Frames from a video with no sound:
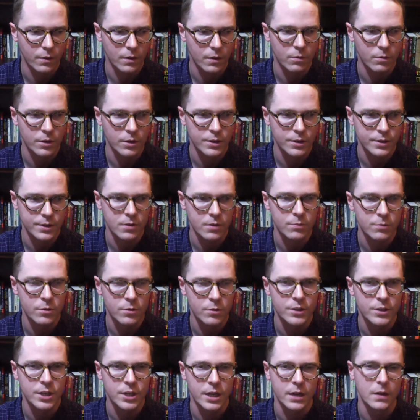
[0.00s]
was the old movie
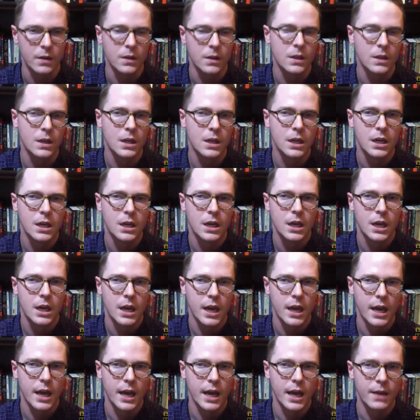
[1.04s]
channel,
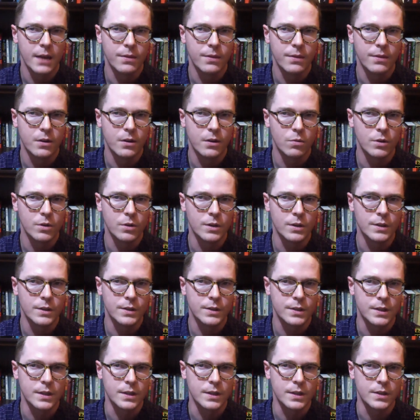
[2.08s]
and there
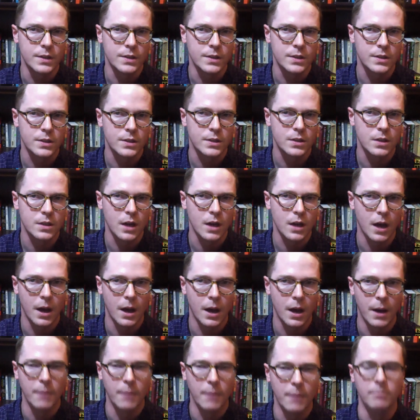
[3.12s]
was this
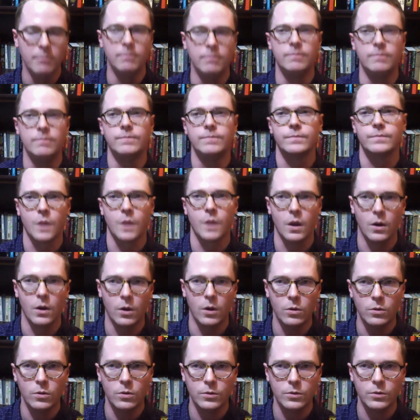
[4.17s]
um,
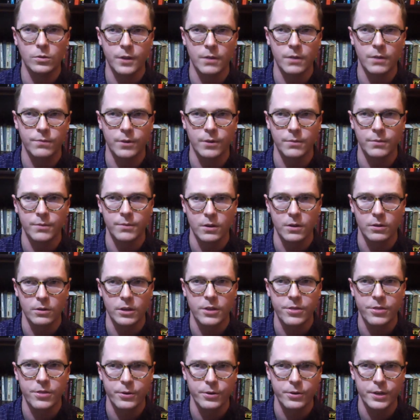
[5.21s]
old film from the early
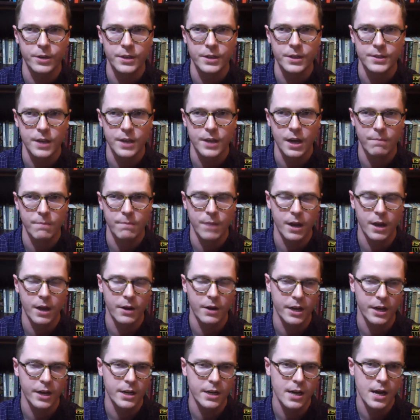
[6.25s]
30s about
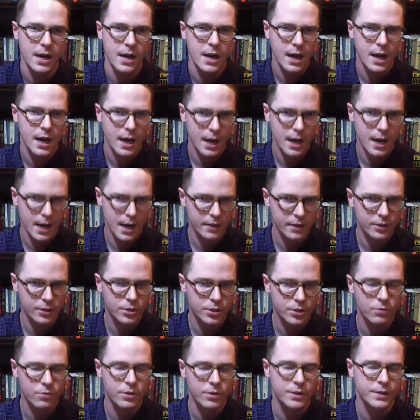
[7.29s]
a, an English
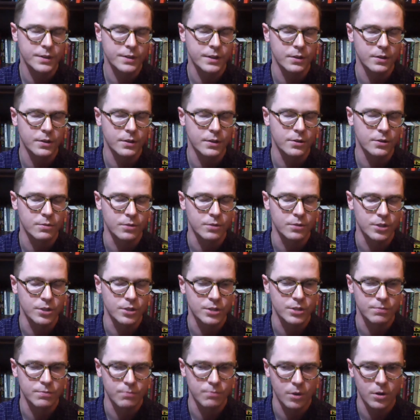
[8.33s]
tourist that goes to a
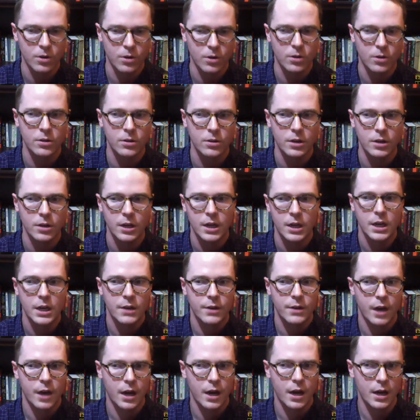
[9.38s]
small,
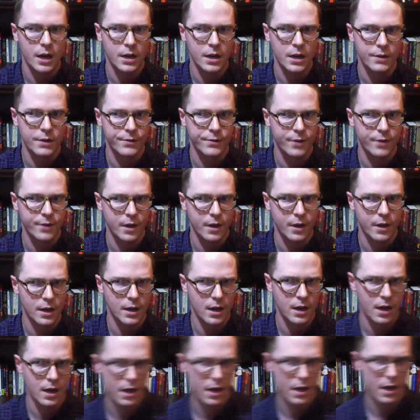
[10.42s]
uh, a,
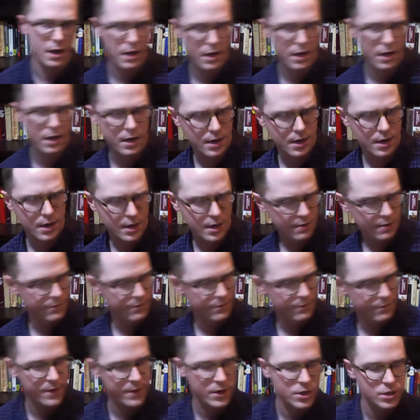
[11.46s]
a, a,
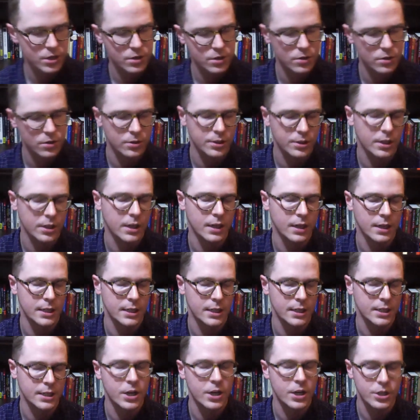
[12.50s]
fictional uh,
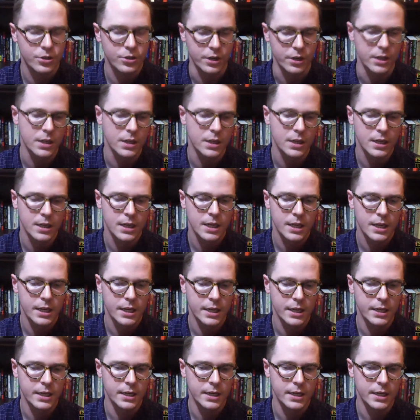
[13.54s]
country
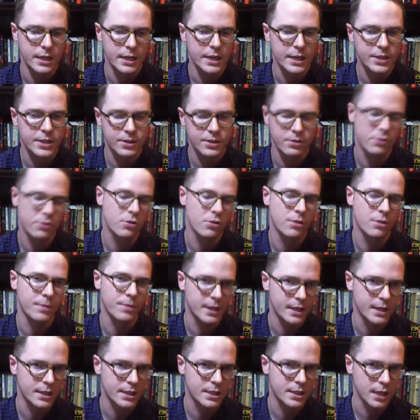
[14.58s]
in Eastern Europe and
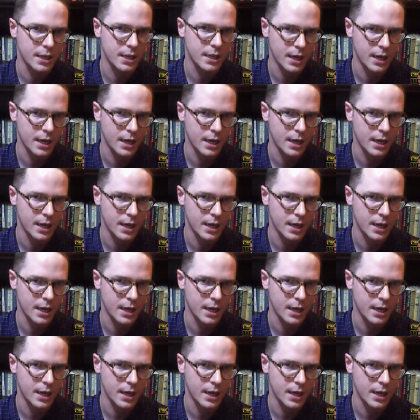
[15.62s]
gets